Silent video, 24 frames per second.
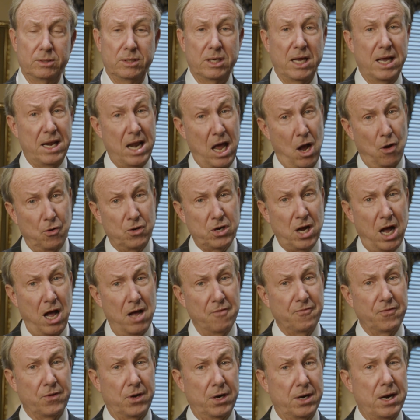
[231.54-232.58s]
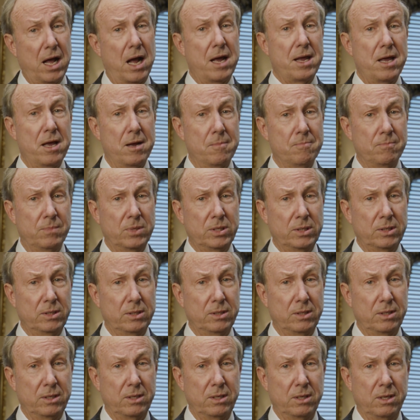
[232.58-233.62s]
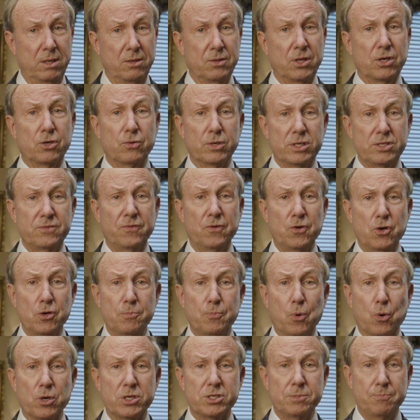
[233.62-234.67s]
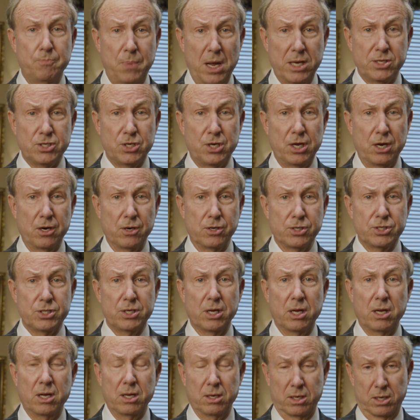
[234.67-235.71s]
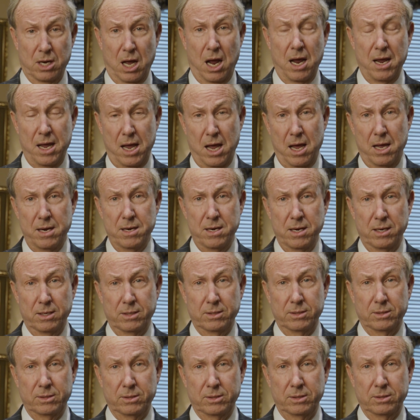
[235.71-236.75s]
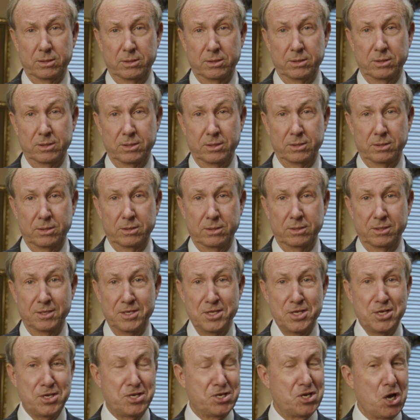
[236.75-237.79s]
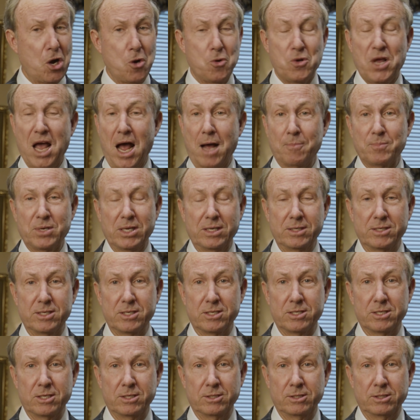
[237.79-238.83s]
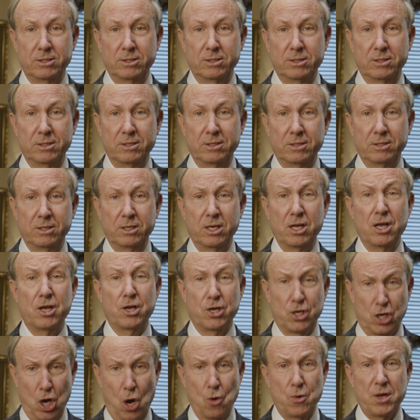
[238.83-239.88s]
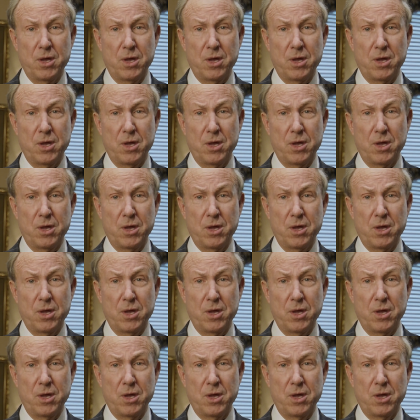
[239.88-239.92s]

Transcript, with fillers: and how confident I am that Christopher Newport's best years lie ahead. Go, captains. Go,